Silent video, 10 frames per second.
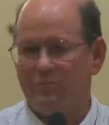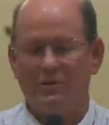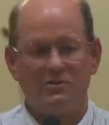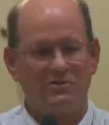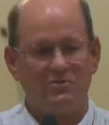
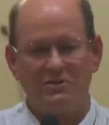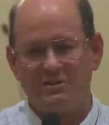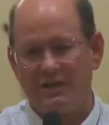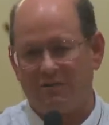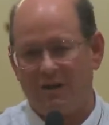But as soon as
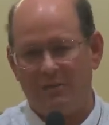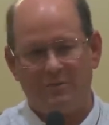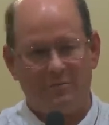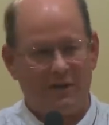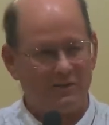they grab
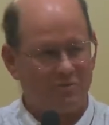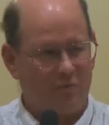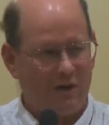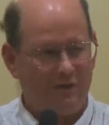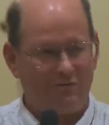the man's
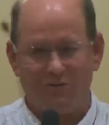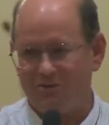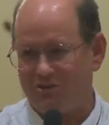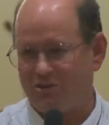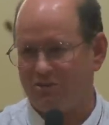wife or
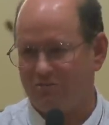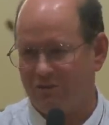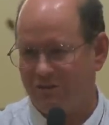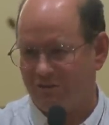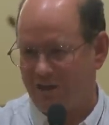his
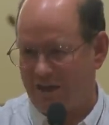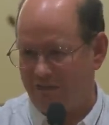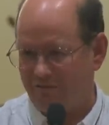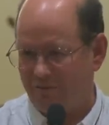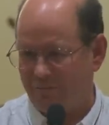children, he'll
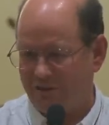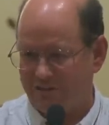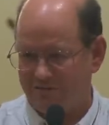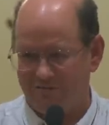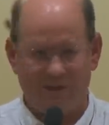cave in
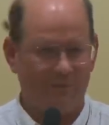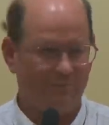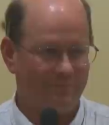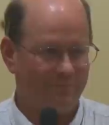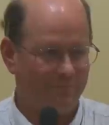because of them,
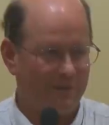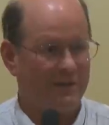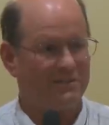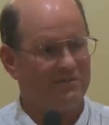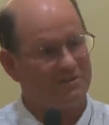
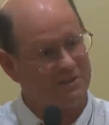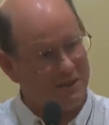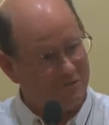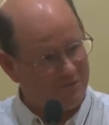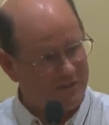because of his
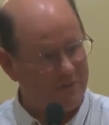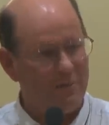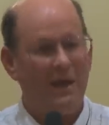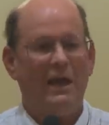love for them.